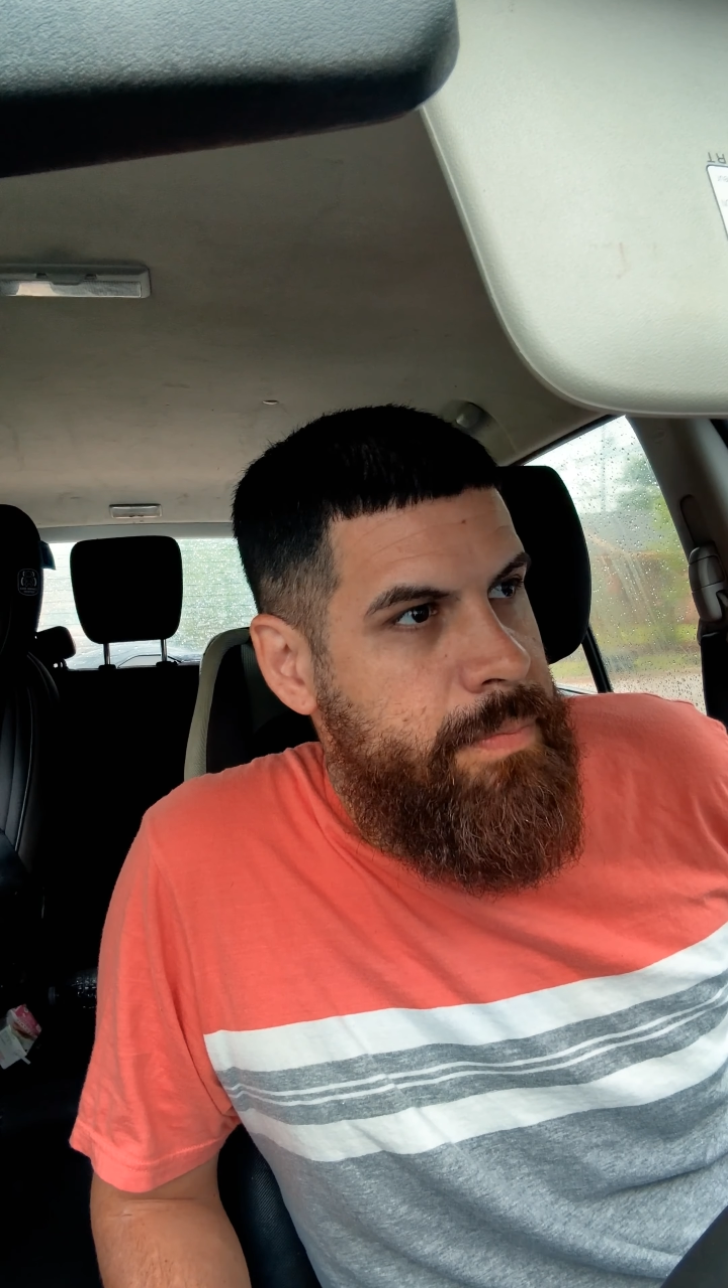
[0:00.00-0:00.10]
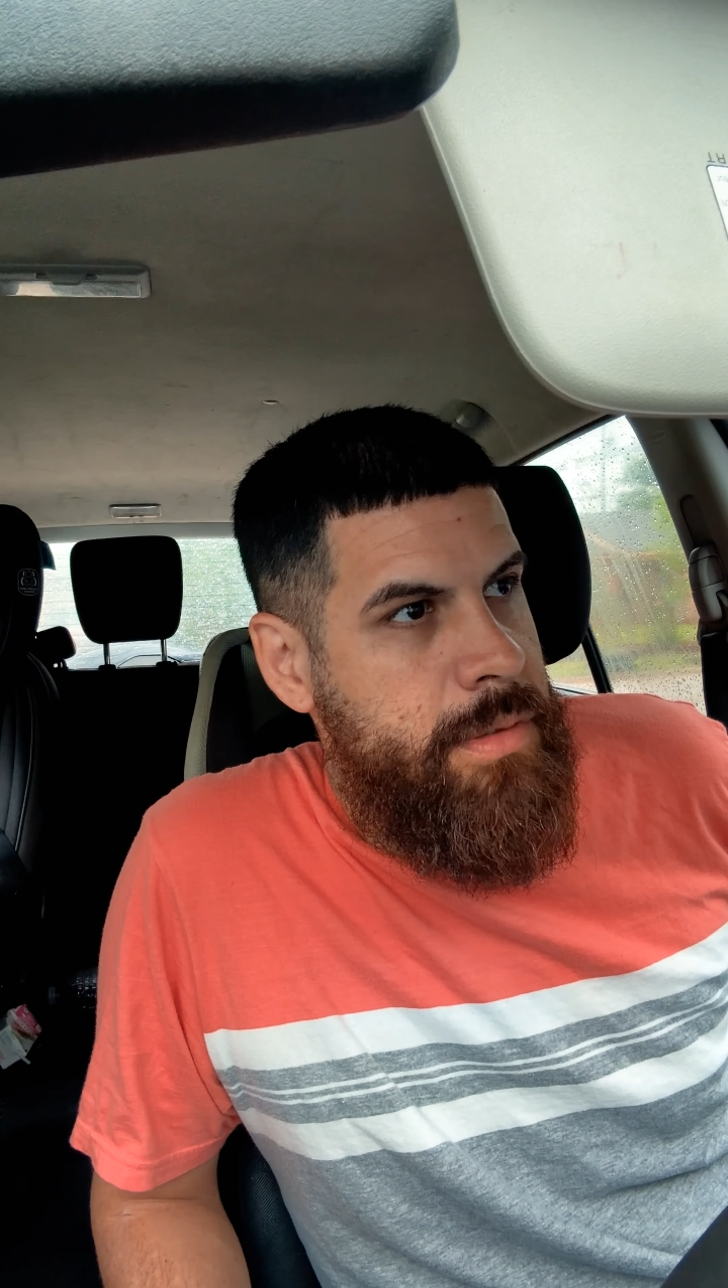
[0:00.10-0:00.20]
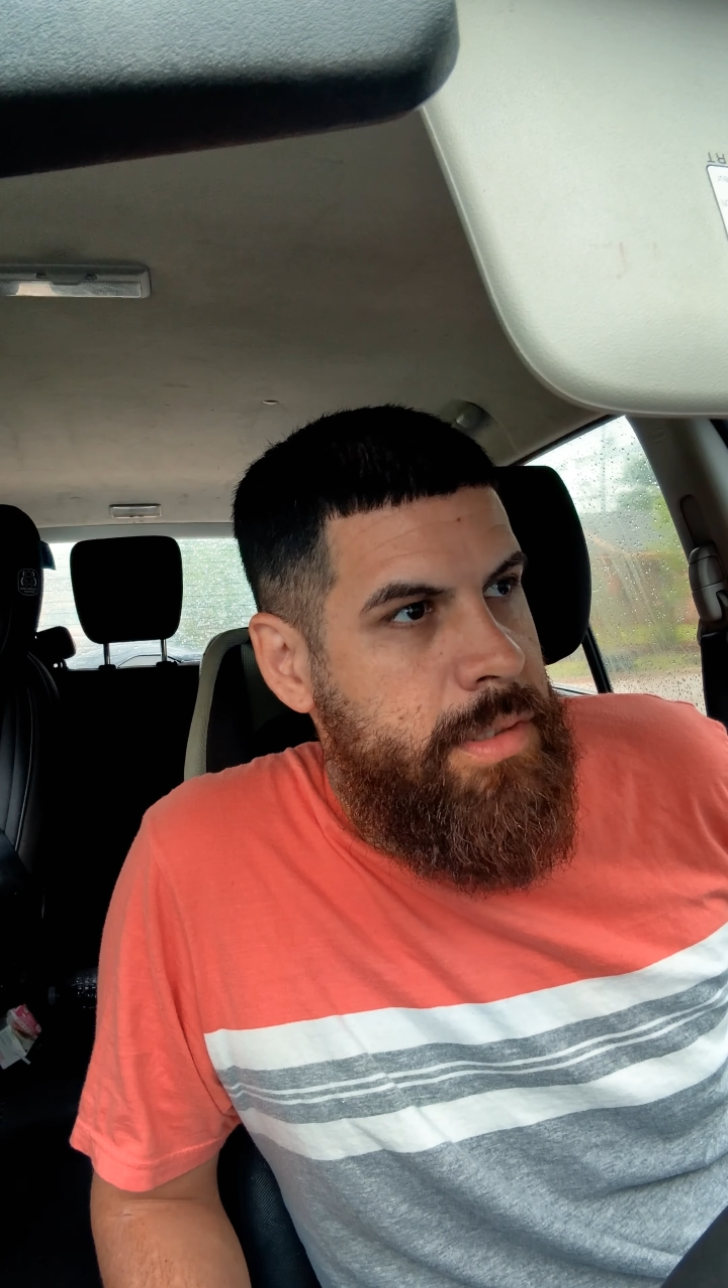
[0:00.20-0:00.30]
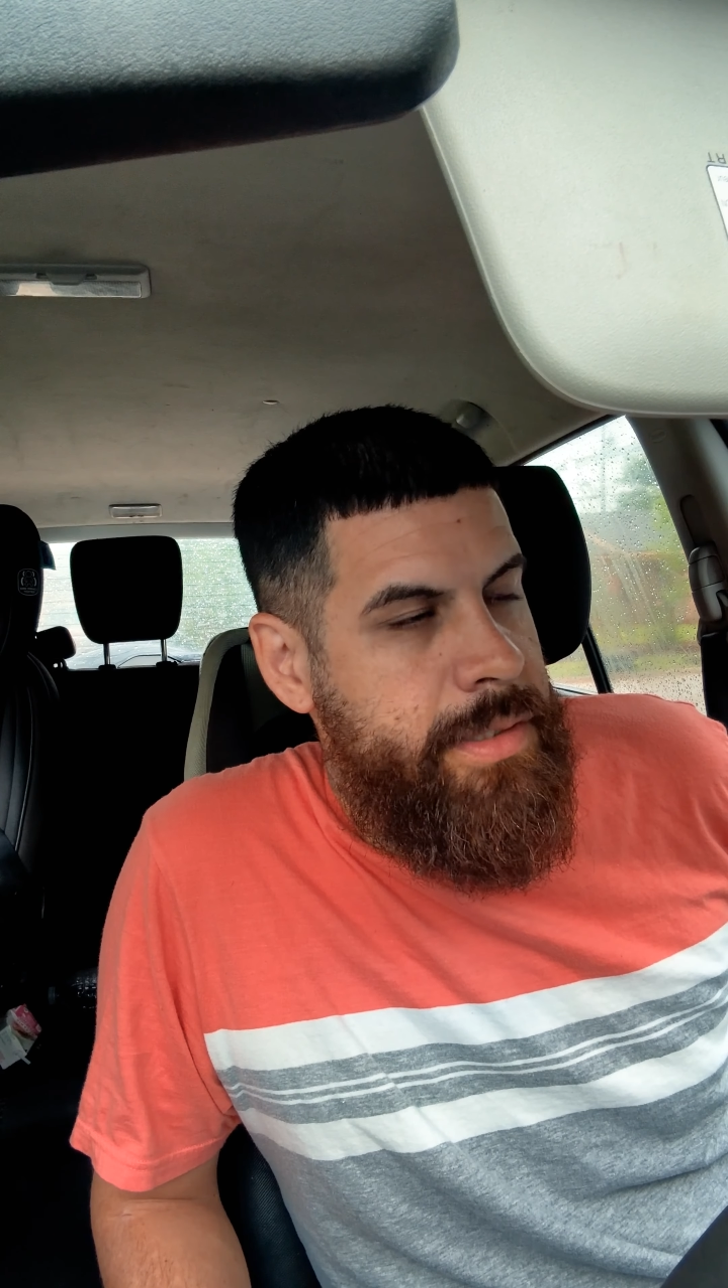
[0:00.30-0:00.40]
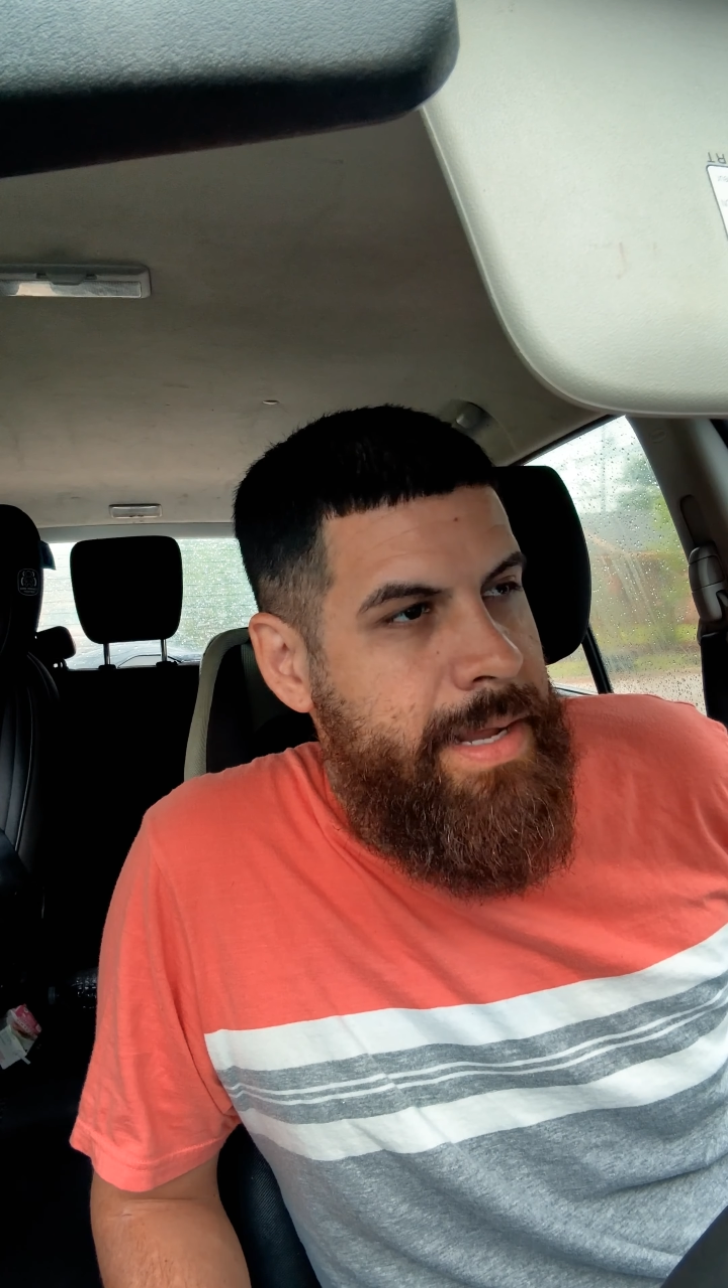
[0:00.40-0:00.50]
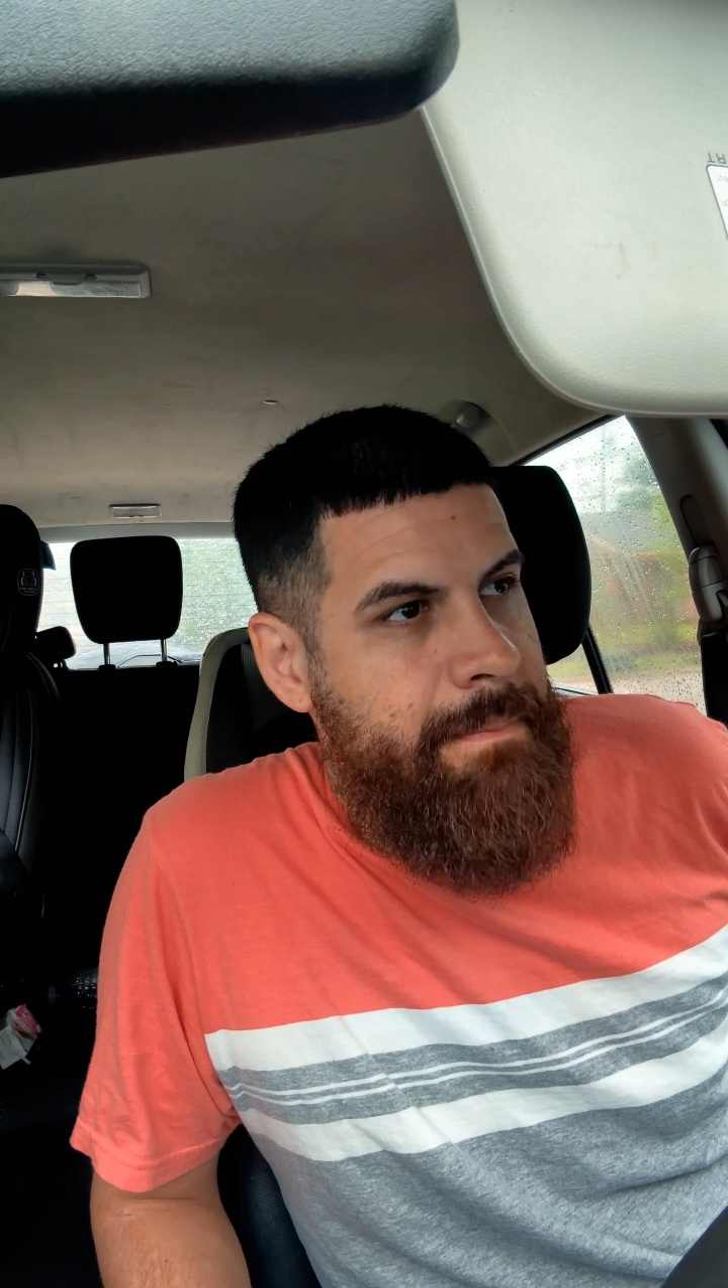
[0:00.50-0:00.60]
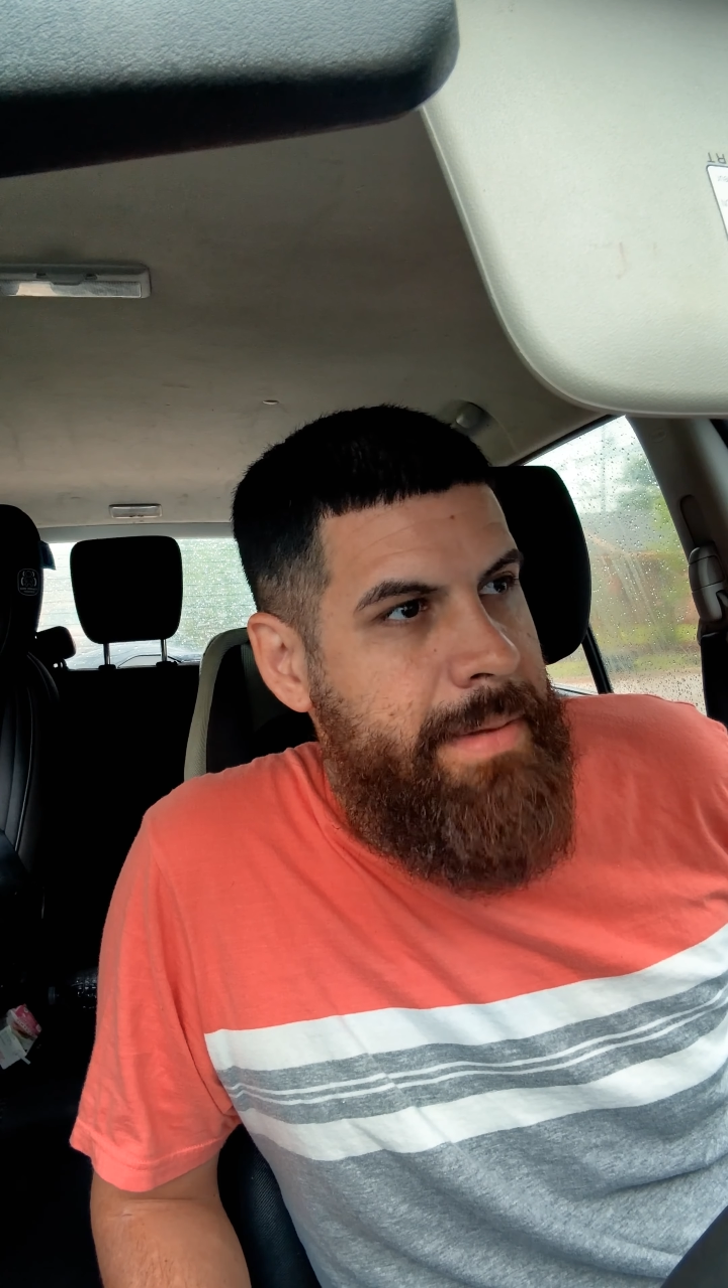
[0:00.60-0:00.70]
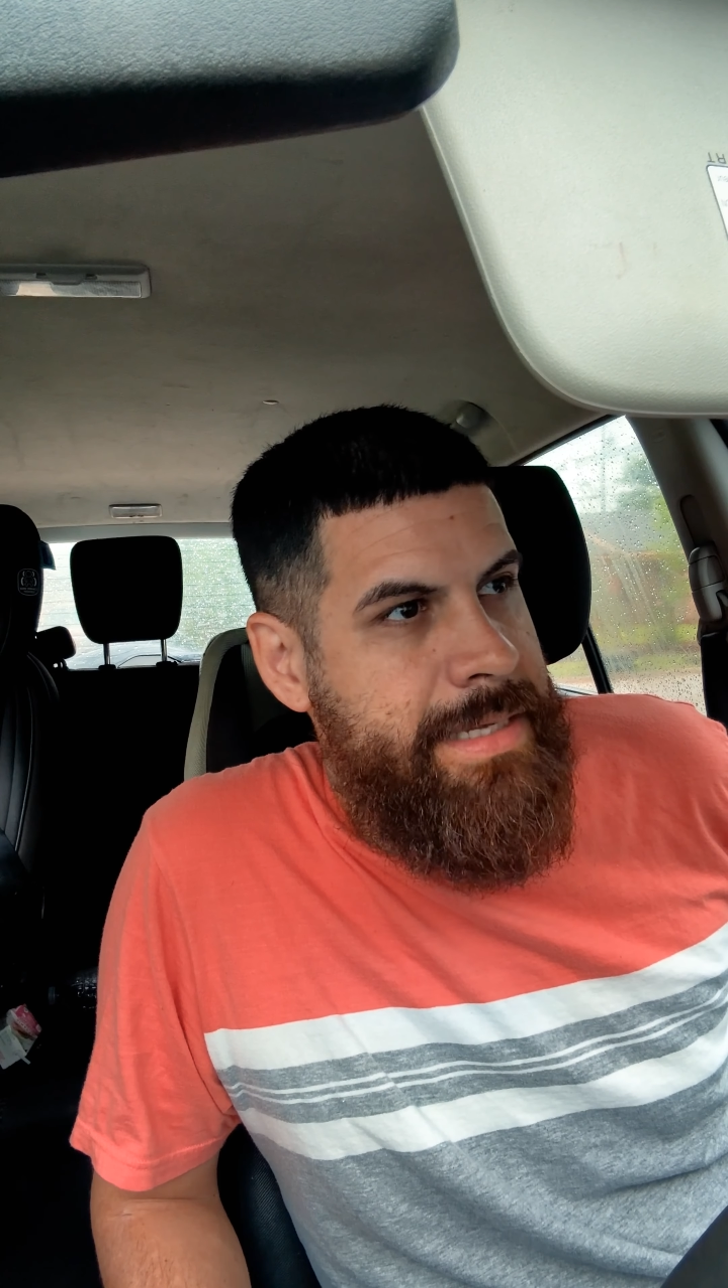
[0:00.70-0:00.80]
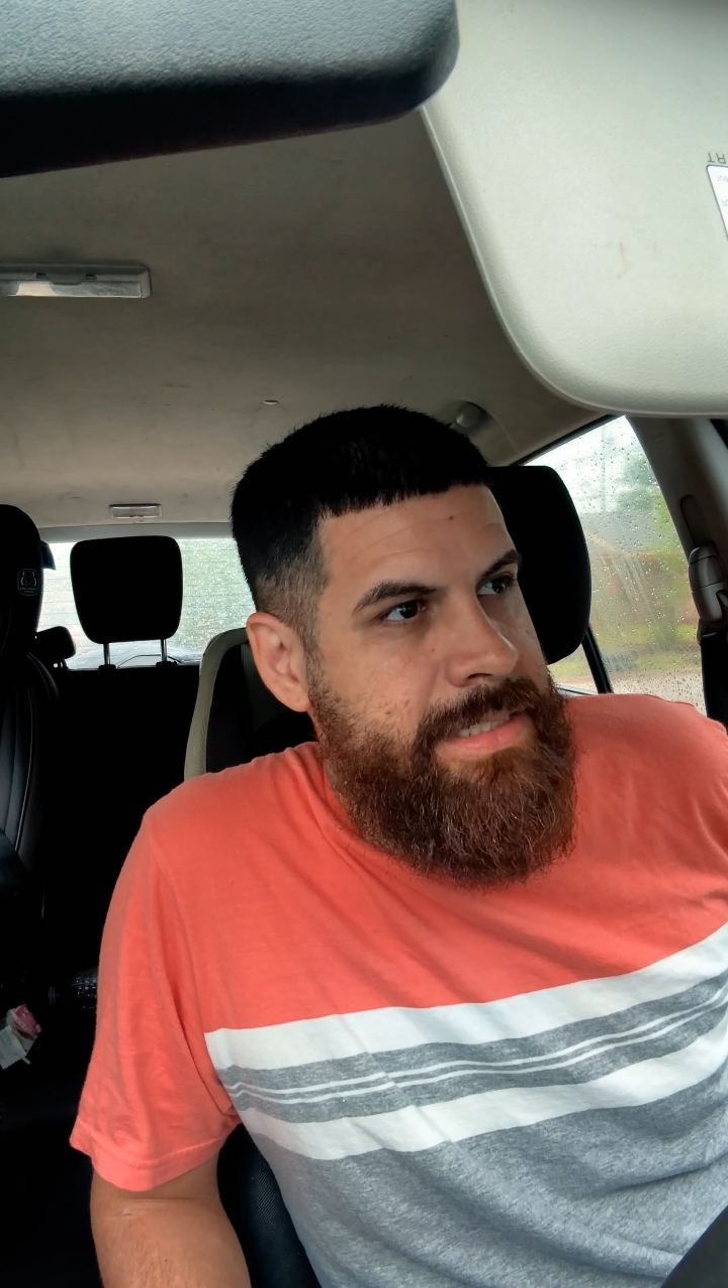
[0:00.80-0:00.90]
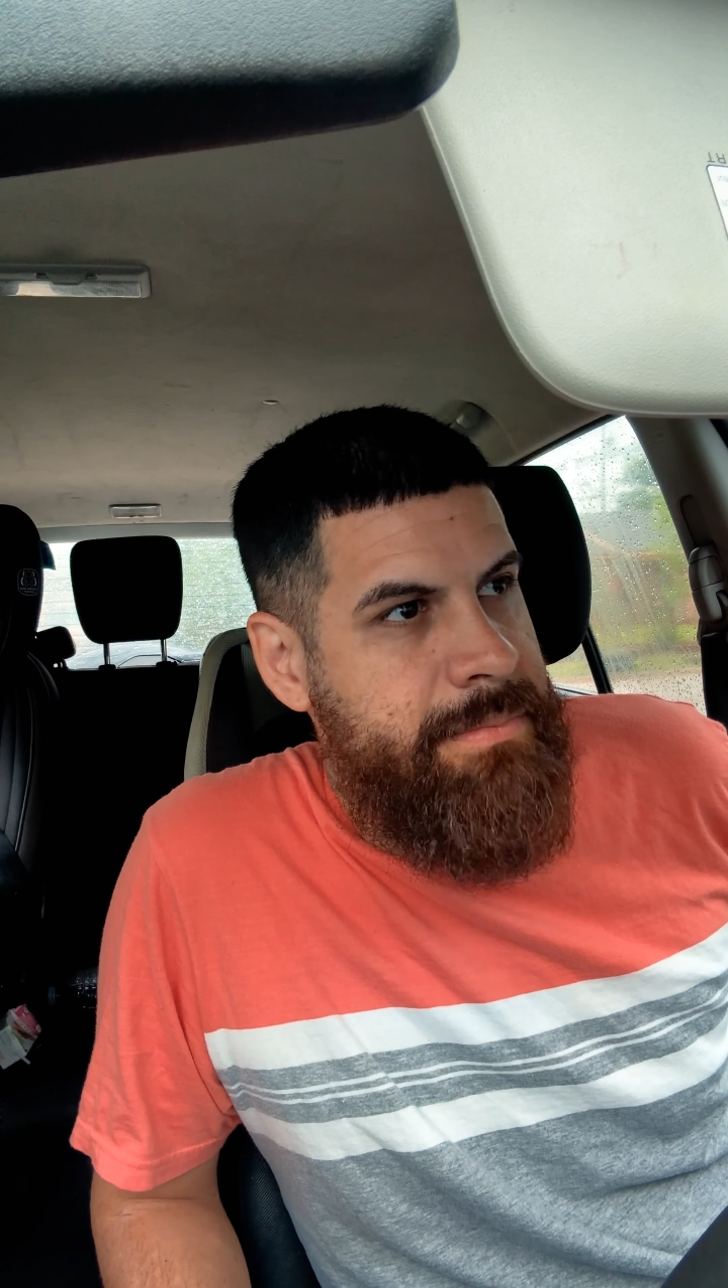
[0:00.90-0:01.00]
Not Magic